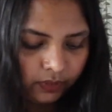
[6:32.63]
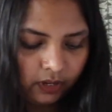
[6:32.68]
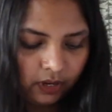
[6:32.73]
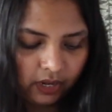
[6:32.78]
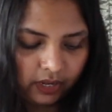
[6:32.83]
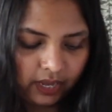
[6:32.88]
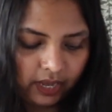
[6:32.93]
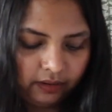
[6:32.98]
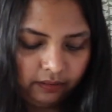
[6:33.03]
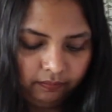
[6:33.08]

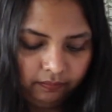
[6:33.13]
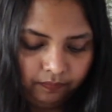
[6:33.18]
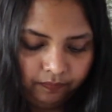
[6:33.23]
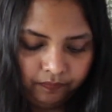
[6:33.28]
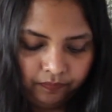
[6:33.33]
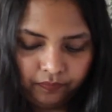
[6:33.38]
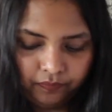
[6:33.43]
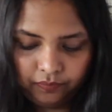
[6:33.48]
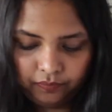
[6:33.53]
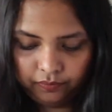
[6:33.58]
Again,
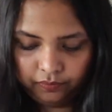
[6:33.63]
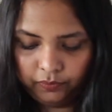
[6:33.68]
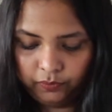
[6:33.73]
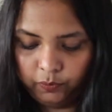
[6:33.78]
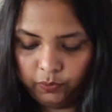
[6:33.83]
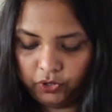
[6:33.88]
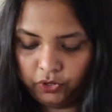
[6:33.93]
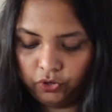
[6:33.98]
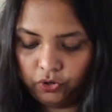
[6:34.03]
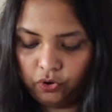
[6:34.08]

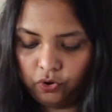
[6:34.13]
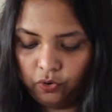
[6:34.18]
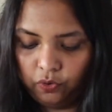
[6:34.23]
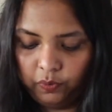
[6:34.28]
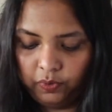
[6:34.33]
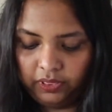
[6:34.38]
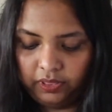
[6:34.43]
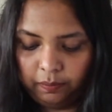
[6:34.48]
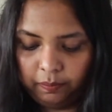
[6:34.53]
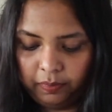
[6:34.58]
we're going to go with the